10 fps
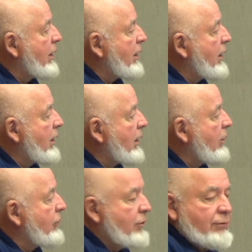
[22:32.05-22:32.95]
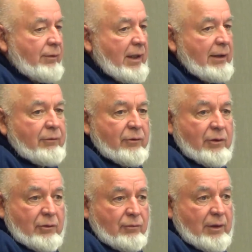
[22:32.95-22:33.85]
close to 5 or
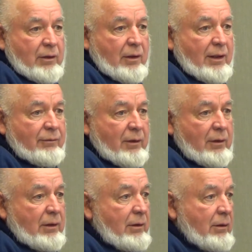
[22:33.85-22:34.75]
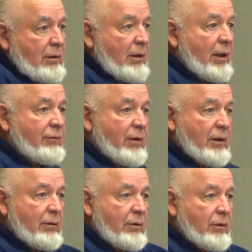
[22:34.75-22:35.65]
6 feet off the
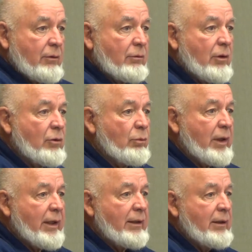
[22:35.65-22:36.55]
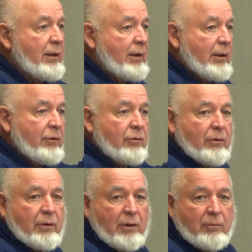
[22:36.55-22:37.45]
roadway, so
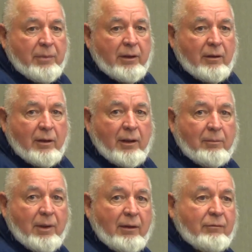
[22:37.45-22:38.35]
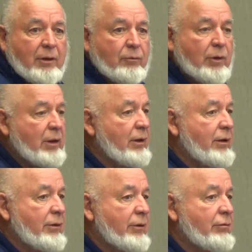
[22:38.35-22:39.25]
that it'd be above a
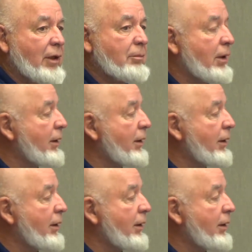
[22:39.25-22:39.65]
100-year floodplain.